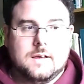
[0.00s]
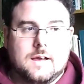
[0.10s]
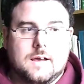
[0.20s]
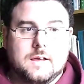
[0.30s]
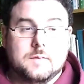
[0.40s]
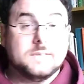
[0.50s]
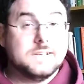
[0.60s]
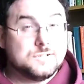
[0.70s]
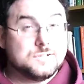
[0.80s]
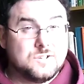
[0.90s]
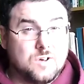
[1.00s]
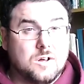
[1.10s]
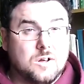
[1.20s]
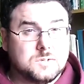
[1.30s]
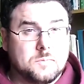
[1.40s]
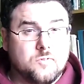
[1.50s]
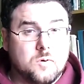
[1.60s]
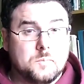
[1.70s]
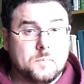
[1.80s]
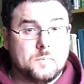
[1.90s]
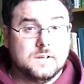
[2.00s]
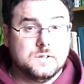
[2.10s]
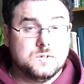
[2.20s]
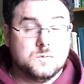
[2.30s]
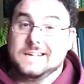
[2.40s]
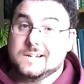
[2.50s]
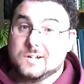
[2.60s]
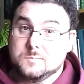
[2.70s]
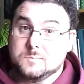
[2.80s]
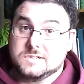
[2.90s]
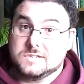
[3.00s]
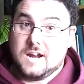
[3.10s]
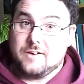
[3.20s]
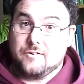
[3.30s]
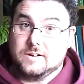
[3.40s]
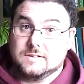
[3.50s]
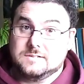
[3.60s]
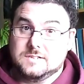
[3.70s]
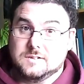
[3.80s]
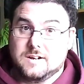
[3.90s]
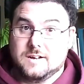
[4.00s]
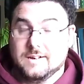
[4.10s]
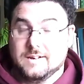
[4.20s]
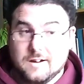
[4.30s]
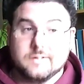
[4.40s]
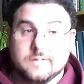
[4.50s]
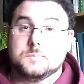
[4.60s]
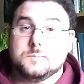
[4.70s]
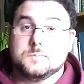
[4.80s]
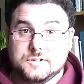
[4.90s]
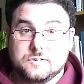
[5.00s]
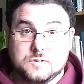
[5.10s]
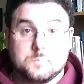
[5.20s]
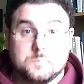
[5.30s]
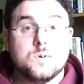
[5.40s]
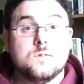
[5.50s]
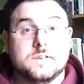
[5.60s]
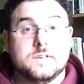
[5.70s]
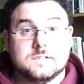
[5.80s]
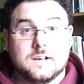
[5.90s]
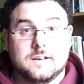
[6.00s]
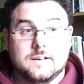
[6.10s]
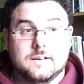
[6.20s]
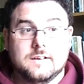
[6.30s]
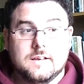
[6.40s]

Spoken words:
And these strains are also performed by Lou when he comes to Tara to kind of earn his position or to prove his kind of